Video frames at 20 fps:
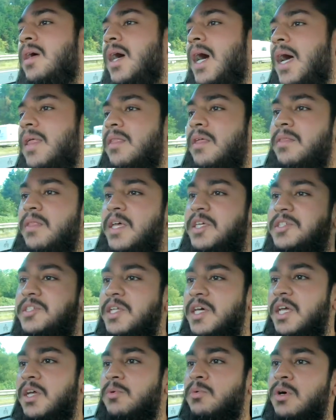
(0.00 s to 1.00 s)
And then they
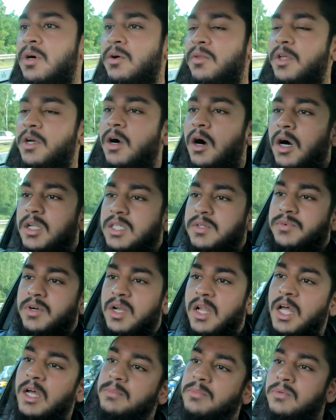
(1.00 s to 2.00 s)
say, well, the car's
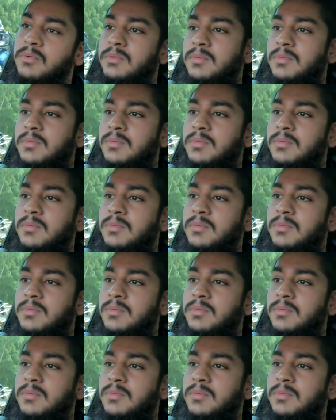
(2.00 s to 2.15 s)
unreliable.